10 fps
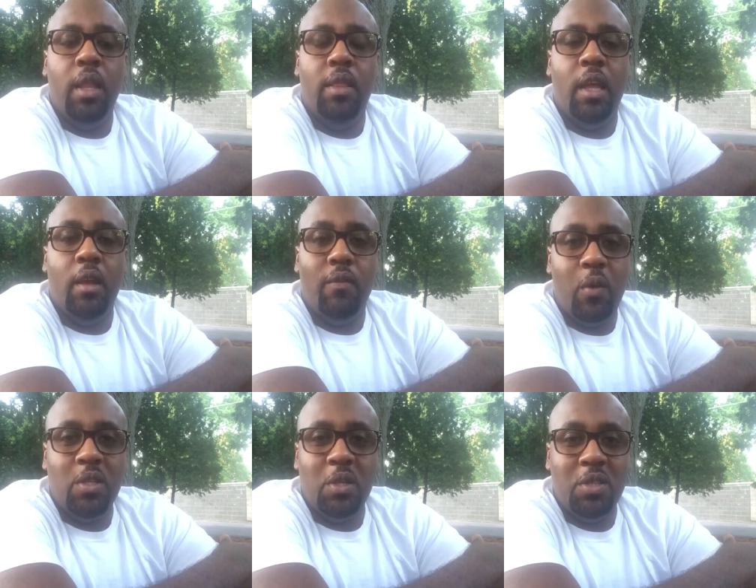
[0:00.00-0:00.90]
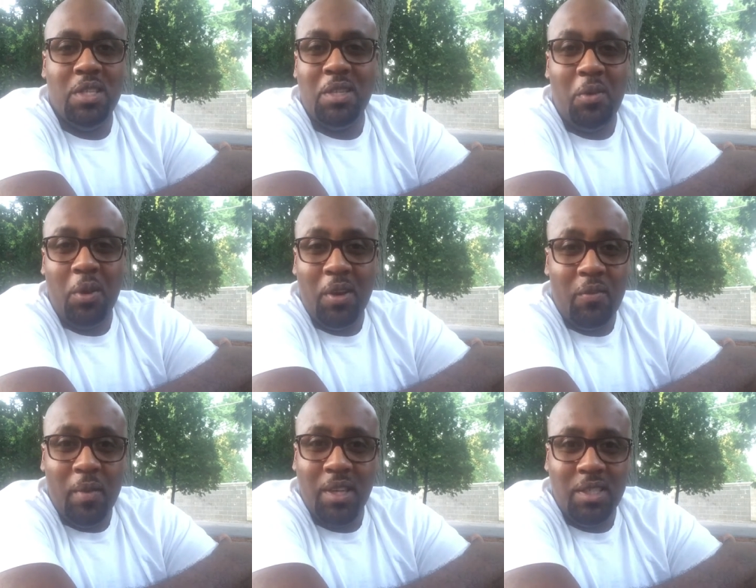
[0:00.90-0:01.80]
then unfortunately you just don't know the
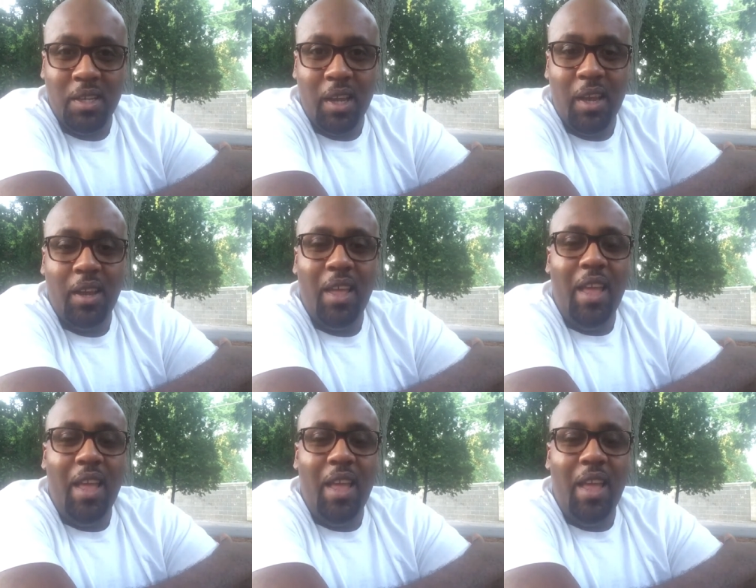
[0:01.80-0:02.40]
information yet.